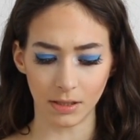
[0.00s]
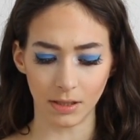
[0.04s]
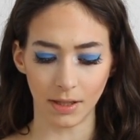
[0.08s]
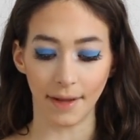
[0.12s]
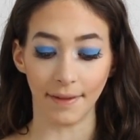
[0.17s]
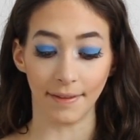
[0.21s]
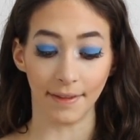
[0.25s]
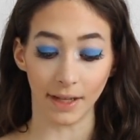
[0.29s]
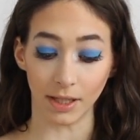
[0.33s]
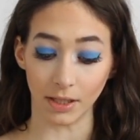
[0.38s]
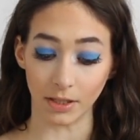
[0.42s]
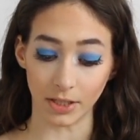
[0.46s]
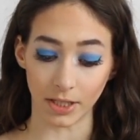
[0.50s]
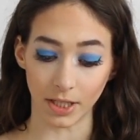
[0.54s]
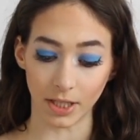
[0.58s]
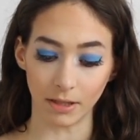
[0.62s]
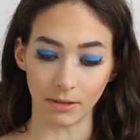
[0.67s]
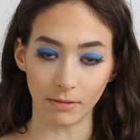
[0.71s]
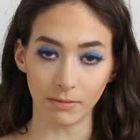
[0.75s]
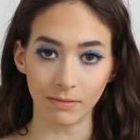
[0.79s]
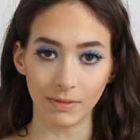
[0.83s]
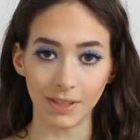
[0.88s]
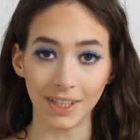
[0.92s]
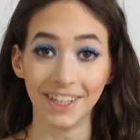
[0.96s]
I think so.
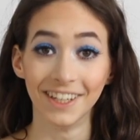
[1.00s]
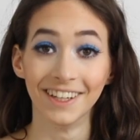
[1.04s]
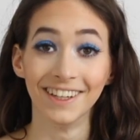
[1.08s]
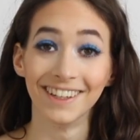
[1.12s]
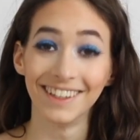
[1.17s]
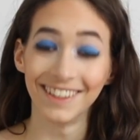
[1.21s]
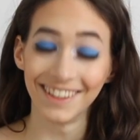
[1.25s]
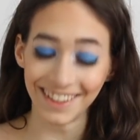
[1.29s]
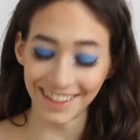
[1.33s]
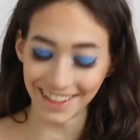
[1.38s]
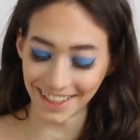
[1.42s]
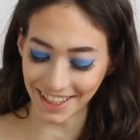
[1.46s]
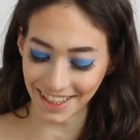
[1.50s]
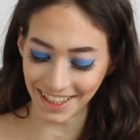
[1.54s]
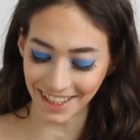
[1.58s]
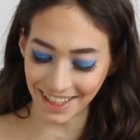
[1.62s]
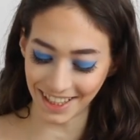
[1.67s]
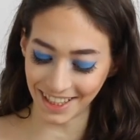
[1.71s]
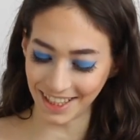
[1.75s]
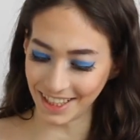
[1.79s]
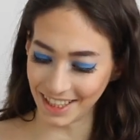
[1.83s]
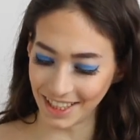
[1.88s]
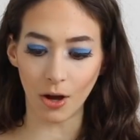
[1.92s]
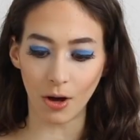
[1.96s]

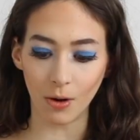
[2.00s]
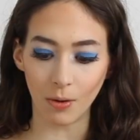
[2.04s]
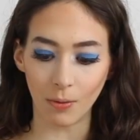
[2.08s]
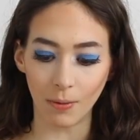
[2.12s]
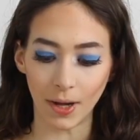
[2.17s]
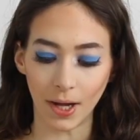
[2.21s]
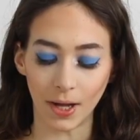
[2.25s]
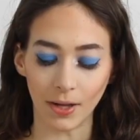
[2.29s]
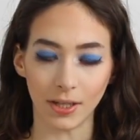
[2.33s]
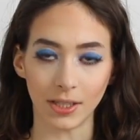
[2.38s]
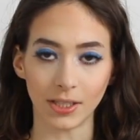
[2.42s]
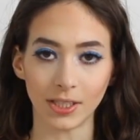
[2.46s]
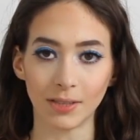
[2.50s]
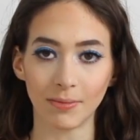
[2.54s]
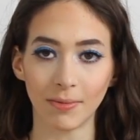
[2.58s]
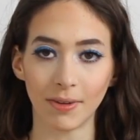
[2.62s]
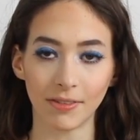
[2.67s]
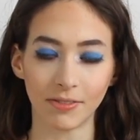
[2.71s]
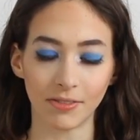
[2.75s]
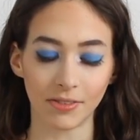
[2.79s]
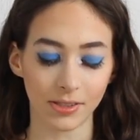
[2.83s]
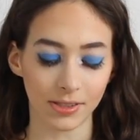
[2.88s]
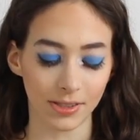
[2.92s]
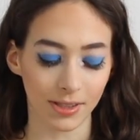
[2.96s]
Oh wow, this is my
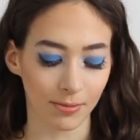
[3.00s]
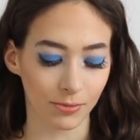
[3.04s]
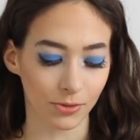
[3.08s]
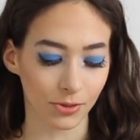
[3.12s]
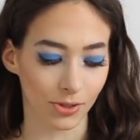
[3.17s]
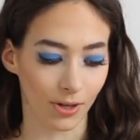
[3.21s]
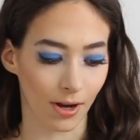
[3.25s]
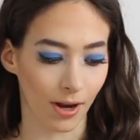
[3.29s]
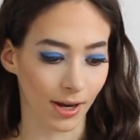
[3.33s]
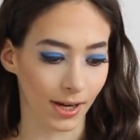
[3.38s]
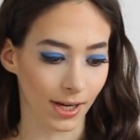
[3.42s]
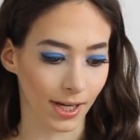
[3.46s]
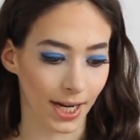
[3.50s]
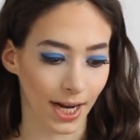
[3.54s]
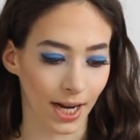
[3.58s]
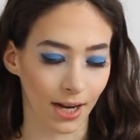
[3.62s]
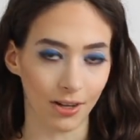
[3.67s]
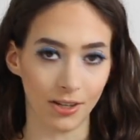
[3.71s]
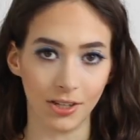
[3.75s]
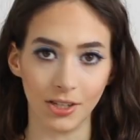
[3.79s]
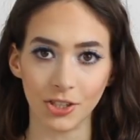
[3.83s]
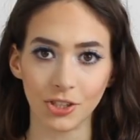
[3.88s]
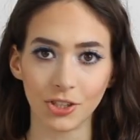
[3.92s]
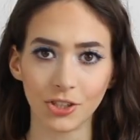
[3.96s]
first time trying it out,
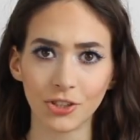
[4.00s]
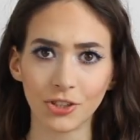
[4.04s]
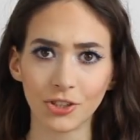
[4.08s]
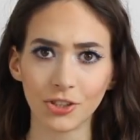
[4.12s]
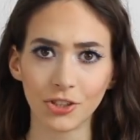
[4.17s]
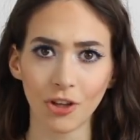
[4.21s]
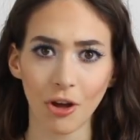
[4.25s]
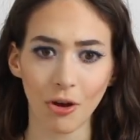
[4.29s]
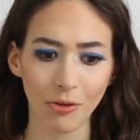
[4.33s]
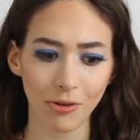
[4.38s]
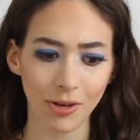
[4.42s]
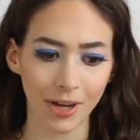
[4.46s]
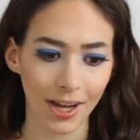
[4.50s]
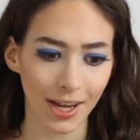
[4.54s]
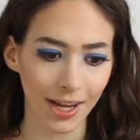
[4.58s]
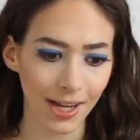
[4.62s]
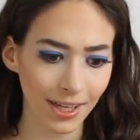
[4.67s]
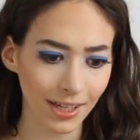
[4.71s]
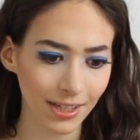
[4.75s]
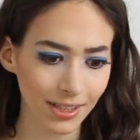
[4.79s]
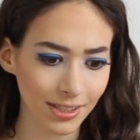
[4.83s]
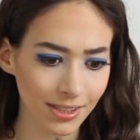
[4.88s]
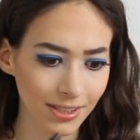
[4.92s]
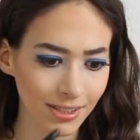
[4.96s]
and it's so
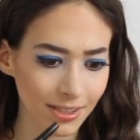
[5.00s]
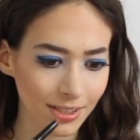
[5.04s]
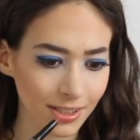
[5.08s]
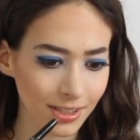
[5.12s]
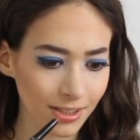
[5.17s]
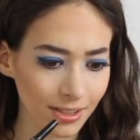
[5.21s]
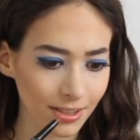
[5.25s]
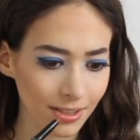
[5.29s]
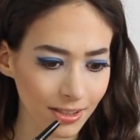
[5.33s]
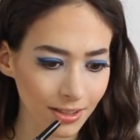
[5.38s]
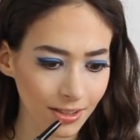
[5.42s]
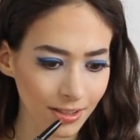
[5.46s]
nice.